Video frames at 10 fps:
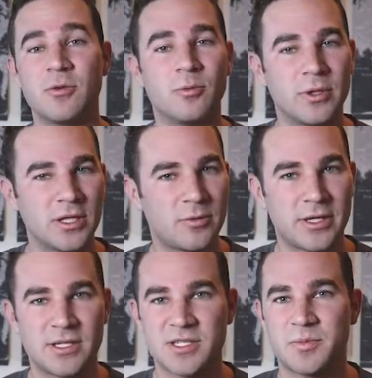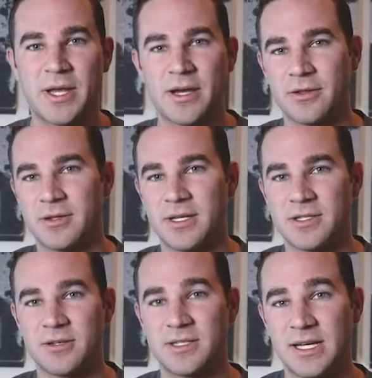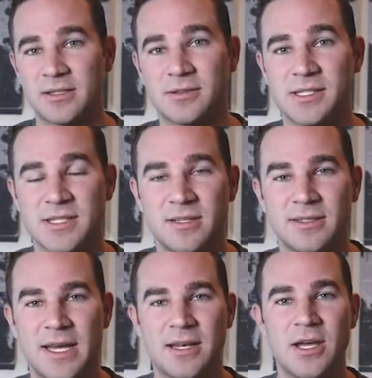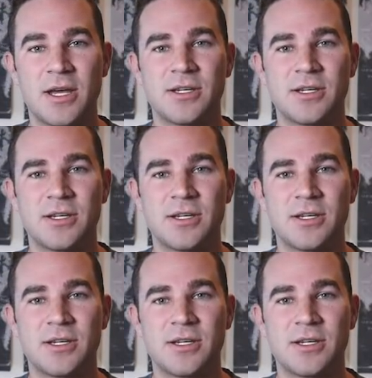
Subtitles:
you really want to display other things that you're technically skilled at,